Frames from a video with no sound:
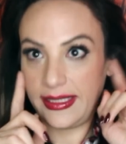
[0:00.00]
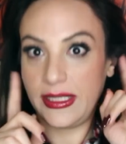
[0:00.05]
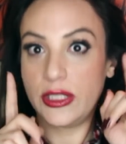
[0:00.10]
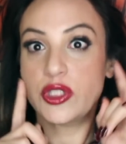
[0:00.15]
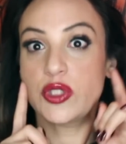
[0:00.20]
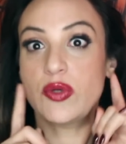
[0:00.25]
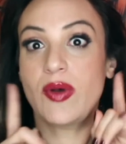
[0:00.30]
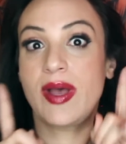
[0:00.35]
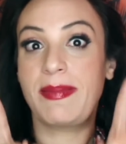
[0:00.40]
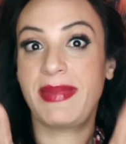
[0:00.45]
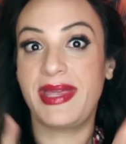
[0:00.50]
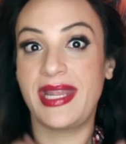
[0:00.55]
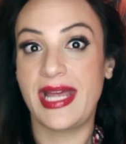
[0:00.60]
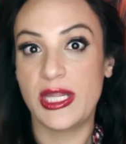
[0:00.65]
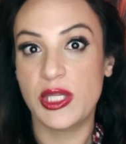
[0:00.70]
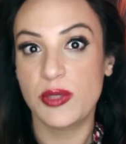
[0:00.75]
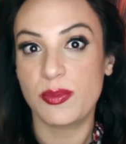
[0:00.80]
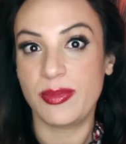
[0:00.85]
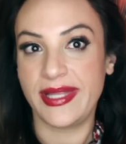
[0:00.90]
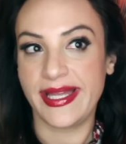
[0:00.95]
so I made
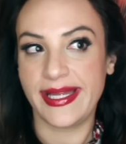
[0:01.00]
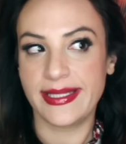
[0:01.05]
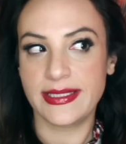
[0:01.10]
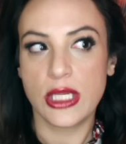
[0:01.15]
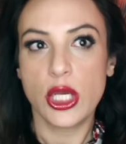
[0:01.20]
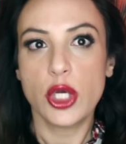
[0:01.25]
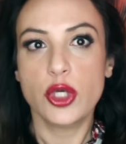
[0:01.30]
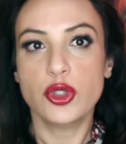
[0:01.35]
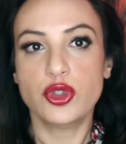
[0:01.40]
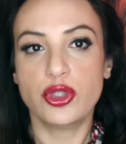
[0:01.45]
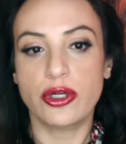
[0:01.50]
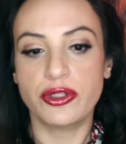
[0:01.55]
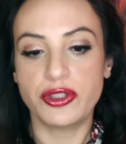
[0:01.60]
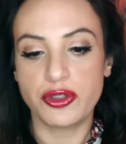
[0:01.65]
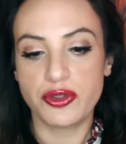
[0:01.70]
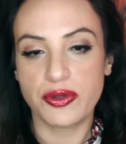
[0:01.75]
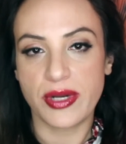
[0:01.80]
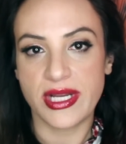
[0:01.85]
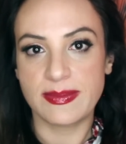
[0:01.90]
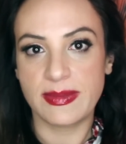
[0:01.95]
other plans. Don't
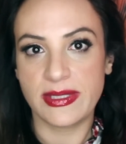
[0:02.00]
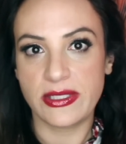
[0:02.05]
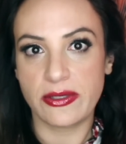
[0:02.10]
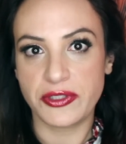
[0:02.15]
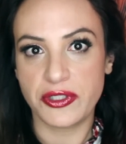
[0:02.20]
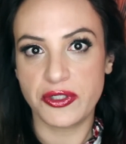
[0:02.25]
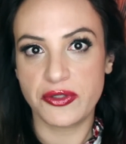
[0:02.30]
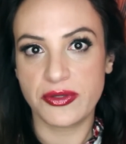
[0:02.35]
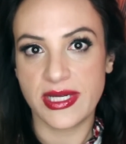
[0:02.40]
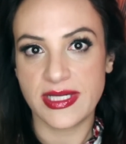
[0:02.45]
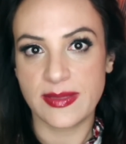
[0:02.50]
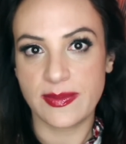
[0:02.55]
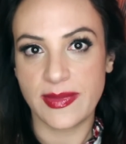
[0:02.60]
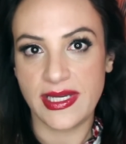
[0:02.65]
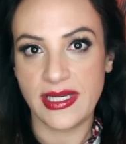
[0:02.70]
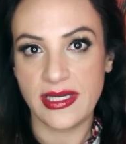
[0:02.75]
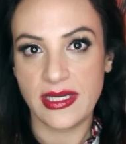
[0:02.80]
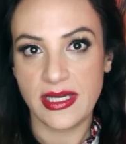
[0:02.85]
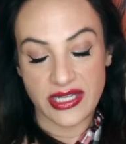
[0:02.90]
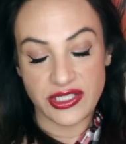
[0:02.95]
you trust me? Don't you trust
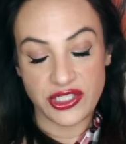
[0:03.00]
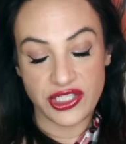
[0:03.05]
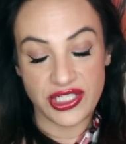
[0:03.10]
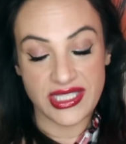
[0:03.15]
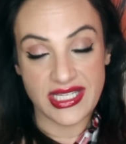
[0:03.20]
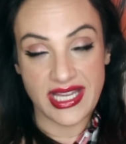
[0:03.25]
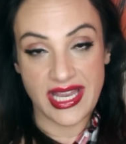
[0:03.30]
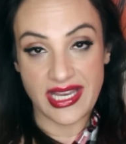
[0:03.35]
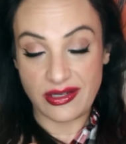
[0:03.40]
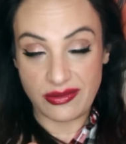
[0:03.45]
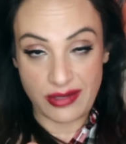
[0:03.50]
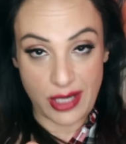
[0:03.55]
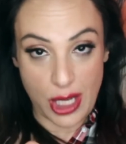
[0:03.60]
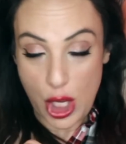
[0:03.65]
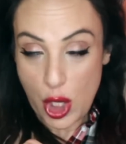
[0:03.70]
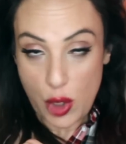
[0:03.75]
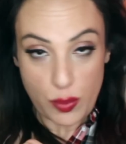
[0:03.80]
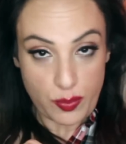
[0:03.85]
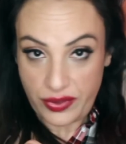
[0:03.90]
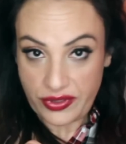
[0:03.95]
me? And she's like,
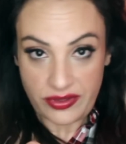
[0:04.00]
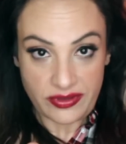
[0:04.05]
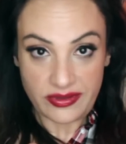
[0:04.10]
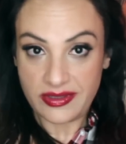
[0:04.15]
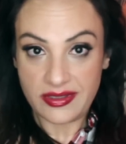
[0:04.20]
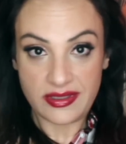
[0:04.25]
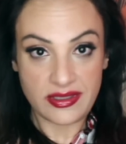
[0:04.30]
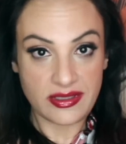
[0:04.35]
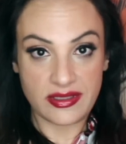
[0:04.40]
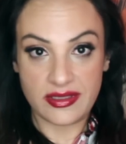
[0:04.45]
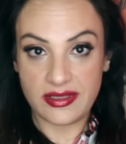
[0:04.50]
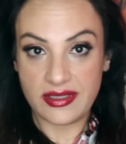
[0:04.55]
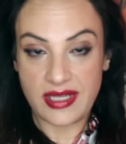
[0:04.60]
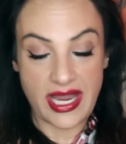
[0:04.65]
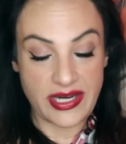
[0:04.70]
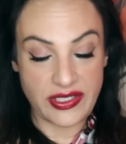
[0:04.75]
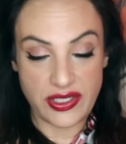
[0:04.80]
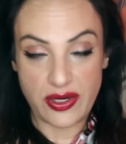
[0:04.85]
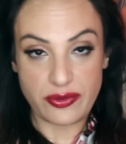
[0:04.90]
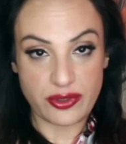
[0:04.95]
nope,
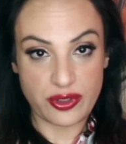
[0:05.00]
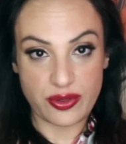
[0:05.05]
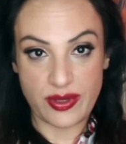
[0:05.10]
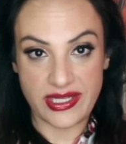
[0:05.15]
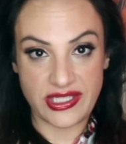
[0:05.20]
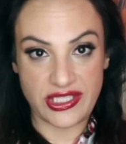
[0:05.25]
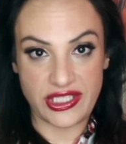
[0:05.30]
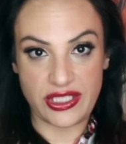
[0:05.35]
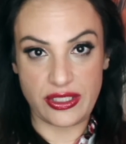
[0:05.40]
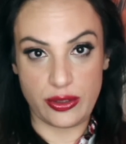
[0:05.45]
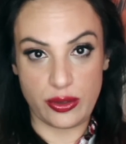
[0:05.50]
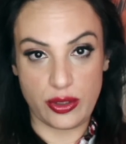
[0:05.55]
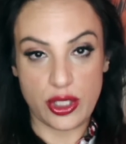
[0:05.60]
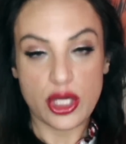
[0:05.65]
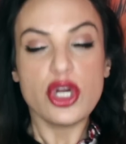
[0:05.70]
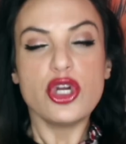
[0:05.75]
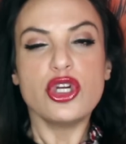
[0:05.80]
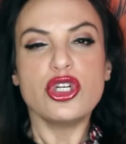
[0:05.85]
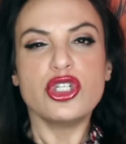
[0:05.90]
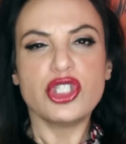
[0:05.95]
I don't trust you.
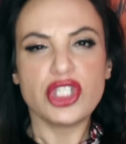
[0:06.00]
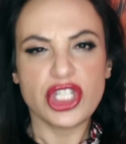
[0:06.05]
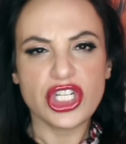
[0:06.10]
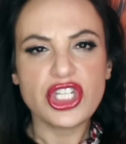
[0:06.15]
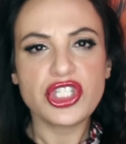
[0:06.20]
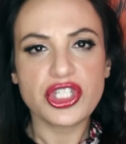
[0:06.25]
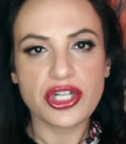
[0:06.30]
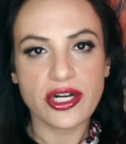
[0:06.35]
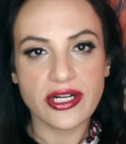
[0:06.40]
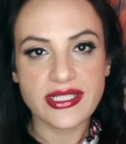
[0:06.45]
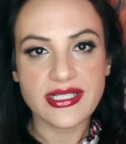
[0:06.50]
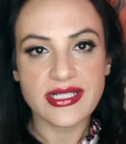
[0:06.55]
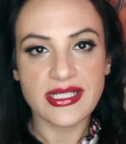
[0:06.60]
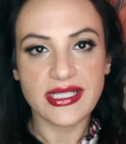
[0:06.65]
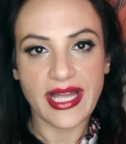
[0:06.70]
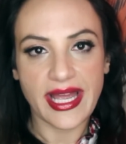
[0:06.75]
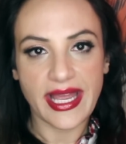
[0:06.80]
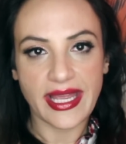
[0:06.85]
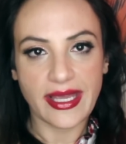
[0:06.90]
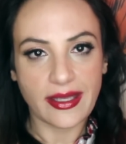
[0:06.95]
She starts to
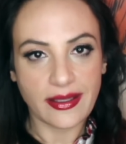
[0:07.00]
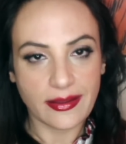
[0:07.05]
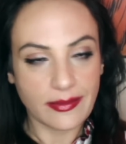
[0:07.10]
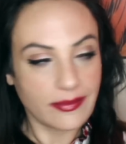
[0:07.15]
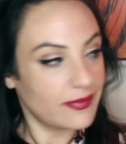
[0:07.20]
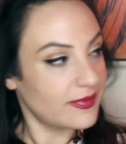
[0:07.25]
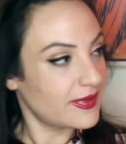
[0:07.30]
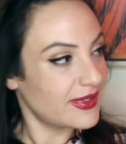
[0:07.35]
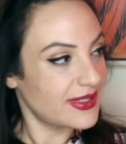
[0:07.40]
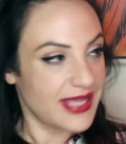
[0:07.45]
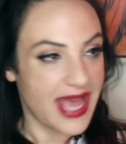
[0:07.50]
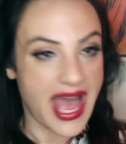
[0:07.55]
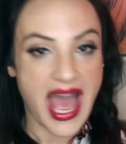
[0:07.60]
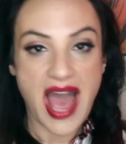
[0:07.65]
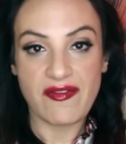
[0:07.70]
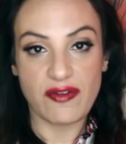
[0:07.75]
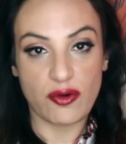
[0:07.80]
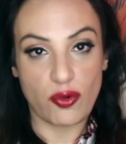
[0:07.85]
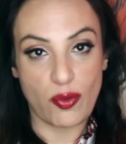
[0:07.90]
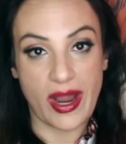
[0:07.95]
like
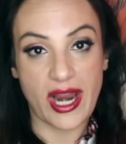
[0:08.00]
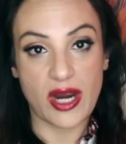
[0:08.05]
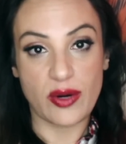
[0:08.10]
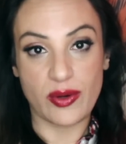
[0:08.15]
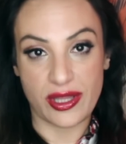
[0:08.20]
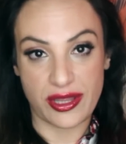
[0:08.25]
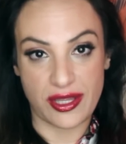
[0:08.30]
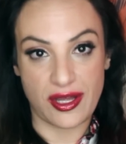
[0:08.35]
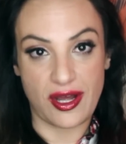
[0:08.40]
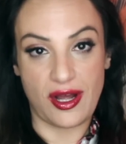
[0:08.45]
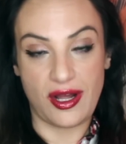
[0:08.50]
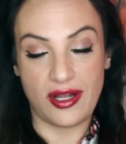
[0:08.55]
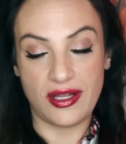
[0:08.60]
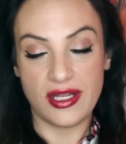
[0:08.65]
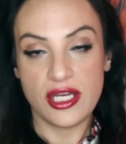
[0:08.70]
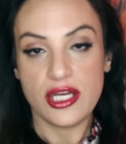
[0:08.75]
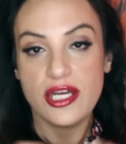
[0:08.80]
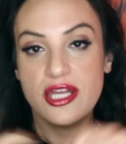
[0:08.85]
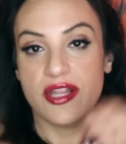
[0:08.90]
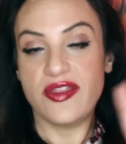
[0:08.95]
have a wherewithal.
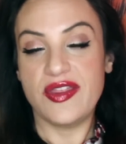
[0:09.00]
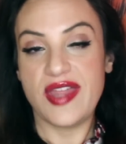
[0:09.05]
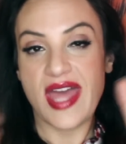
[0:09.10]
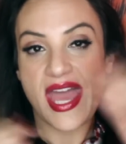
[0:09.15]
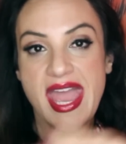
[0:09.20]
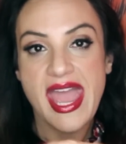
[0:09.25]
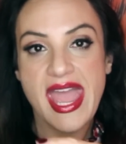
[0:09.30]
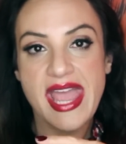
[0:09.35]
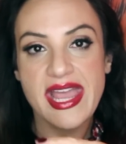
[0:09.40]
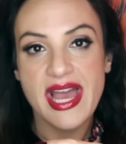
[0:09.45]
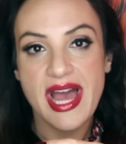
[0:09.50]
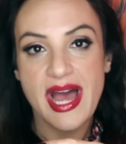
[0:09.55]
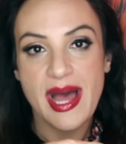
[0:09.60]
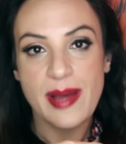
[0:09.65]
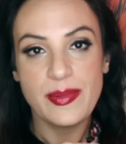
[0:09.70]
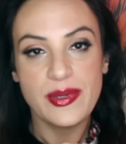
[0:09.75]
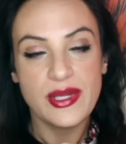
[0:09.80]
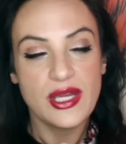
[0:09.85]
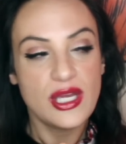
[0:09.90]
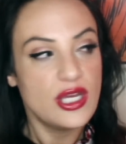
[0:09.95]
They hang
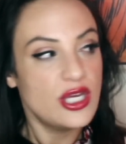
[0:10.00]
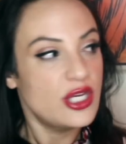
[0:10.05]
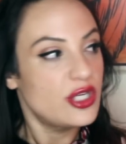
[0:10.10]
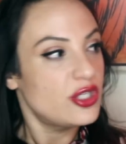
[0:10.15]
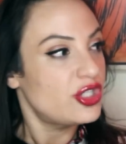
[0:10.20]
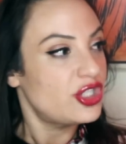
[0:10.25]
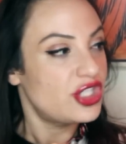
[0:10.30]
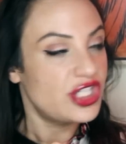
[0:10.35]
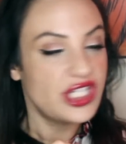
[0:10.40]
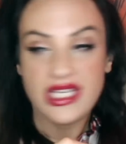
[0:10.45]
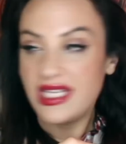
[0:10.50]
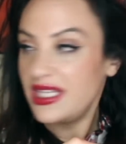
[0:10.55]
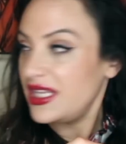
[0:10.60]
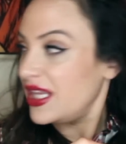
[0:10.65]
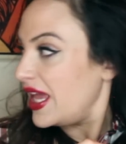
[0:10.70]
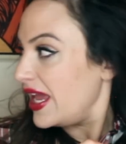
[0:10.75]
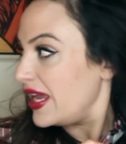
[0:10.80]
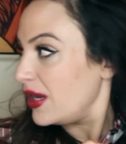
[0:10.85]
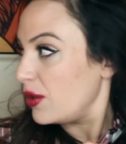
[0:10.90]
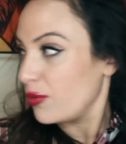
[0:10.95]
up. She
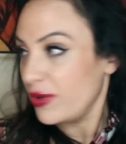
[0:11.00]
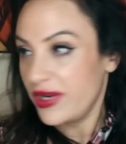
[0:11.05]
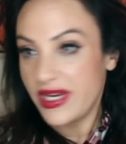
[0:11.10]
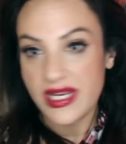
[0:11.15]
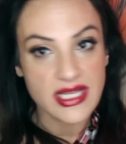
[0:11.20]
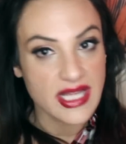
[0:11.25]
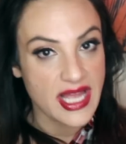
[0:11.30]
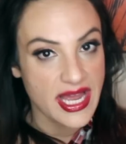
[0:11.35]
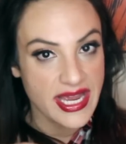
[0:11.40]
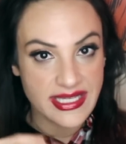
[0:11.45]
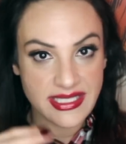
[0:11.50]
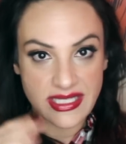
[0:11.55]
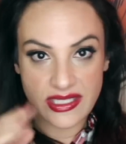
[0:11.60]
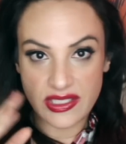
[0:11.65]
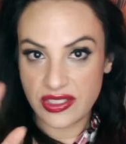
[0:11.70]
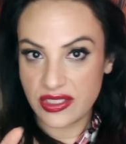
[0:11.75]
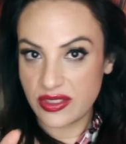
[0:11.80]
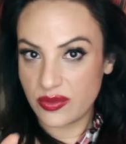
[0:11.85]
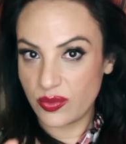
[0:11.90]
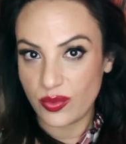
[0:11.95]
like
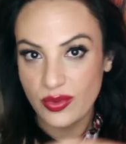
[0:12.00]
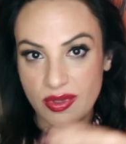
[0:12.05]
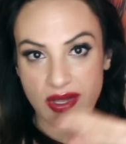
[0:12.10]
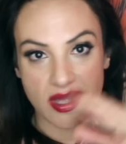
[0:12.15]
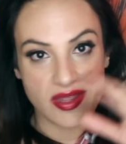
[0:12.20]
realizes